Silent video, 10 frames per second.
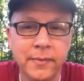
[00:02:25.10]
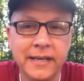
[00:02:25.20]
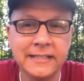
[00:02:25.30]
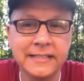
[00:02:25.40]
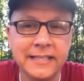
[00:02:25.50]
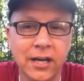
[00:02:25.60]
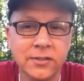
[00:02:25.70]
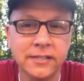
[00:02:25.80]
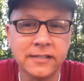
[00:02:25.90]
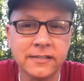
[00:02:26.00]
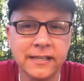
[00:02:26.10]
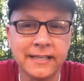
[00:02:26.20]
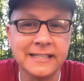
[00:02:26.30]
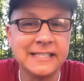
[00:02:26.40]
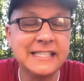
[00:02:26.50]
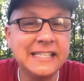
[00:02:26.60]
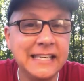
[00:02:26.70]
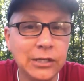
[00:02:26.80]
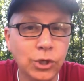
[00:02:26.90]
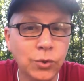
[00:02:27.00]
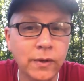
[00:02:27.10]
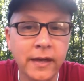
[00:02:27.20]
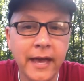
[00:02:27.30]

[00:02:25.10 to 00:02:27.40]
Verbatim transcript: because he tells us it can see you